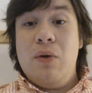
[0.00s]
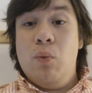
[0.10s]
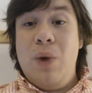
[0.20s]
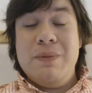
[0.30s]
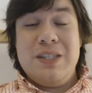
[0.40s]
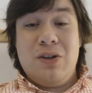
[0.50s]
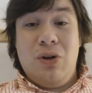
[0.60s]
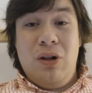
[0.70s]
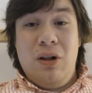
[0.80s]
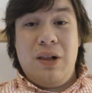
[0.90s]

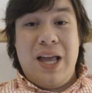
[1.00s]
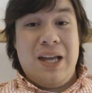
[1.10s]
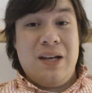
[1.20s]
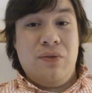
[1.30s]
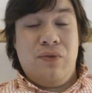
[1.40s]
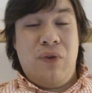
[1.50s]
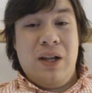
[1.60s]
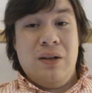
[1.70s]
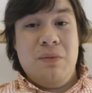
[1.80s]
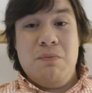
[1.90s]
whimsical and
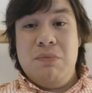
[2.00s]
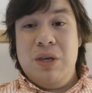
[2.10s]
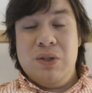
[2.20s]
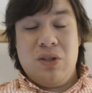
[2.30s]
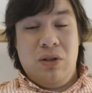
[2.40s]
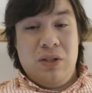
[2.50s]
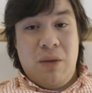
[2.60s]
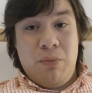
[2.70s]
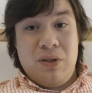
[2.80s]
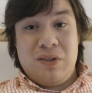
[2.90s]
fun musical
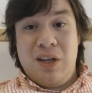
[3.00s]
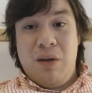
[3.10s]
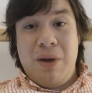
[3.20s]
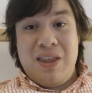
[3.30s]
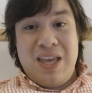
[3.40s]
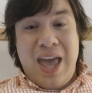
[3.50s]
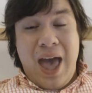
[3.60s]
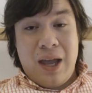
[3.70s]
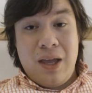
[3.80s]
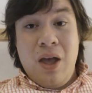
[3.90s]
numbers sung by the
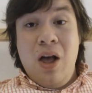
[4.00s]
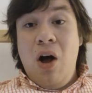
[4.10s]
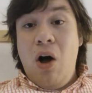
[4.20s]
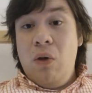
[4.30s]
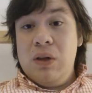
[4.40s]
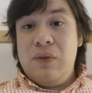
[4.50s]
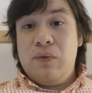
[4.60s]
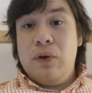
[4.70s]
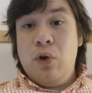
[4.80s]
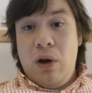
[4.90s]
yak, only
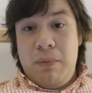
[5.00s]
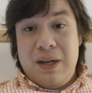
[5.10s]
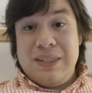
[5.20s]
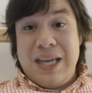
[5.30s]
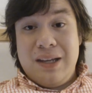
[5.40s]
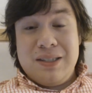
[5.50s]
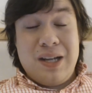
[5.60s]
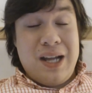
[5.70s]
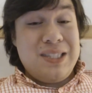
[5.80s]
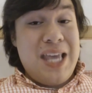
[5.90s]
for Norbert and Daggett
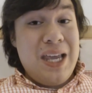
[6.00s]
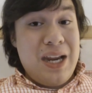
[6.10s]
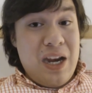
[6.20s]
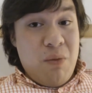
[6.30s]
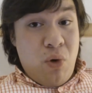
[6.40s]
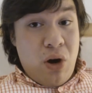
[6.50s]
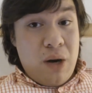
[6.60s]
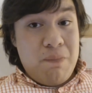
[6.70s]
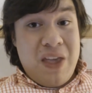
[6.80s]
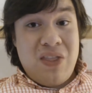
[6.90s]
to take it
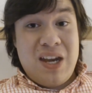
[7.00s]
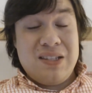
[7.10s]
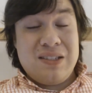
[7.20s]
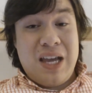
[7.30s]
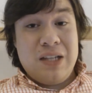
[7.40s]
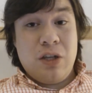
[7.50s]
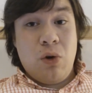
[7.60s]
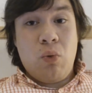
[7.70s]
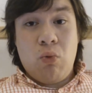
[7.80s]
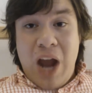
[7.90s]
anymore, and they decide to
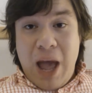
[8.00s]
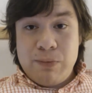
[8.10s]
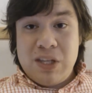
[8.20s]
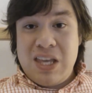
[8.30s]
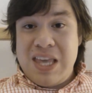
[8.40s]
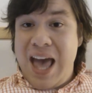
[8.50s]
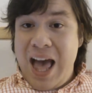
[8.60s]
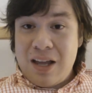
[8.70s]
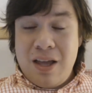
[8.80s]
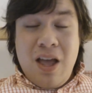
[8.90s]
rap to the
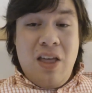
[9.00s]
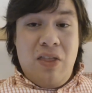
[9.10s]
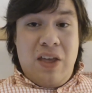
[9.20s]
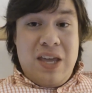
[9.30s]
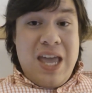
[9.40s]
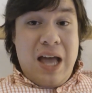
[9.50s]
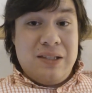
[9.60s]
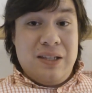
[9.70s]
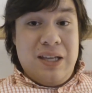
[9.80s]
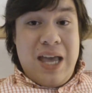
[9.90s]
yak that he
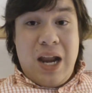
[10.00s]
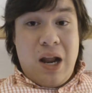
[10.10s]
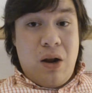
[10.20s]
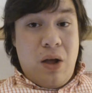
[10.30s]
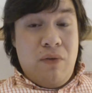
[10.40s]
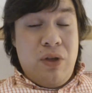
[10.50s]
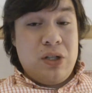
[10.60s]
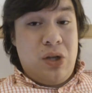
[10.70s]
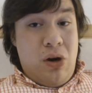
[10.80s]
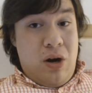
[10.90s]
has to get out of their
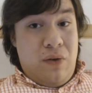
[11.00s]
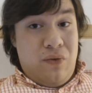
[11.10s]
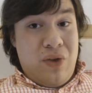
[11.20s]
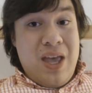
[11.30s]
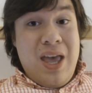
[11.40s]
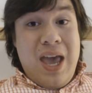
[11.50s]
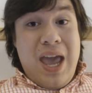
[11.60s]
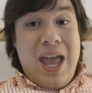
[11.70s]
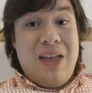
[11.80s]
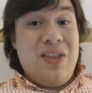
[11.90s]
turf.
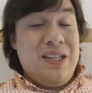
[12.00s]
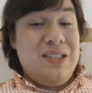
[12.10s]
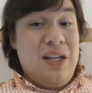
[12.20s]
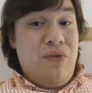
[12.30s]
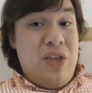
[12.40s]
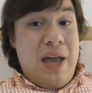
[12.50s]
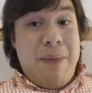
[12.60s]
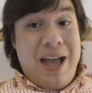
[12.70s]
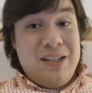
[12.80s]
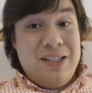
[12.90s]
And they stuff the
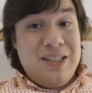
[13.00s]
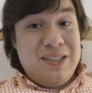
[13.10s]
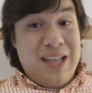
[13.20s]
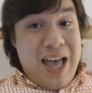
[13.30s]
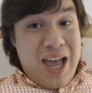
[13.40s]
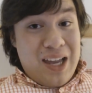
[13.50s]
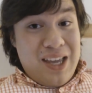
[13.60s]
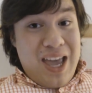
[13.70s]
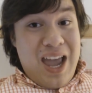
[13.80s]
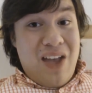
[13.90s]
yak back into the sack,
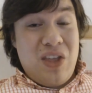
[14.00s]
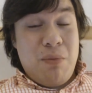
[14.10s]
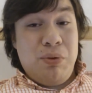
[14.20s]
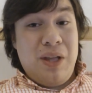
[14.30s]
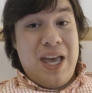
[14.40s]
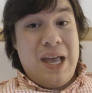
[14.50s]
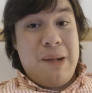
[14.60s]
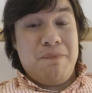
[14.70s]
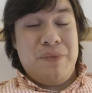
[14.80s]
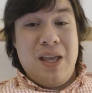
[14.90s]
and they
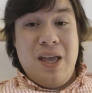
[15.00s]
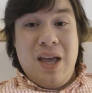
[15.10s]
play